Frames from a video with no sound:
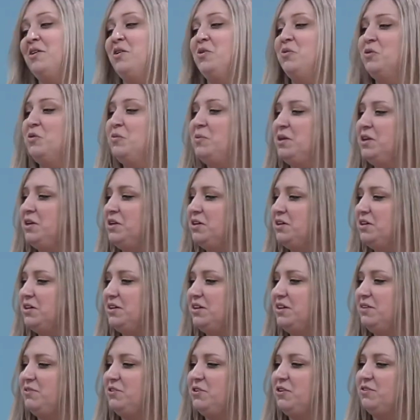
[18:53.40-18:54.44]
would be
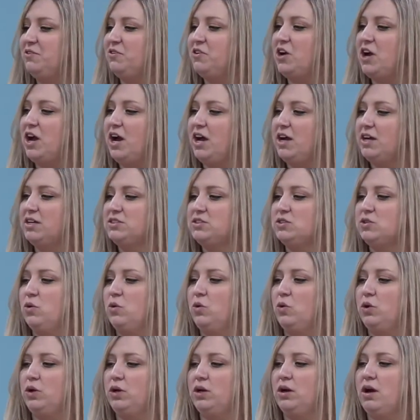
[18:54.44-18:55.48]
good if you have Crocs,
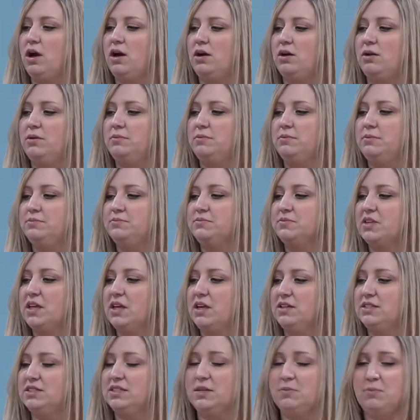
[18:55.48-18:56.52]
or
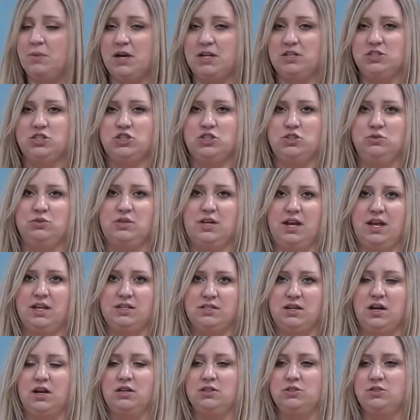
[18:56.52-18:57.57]
a slip-on shoe that has
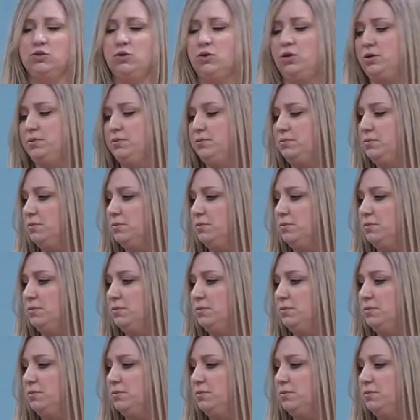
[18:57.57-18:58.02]
a hard sole.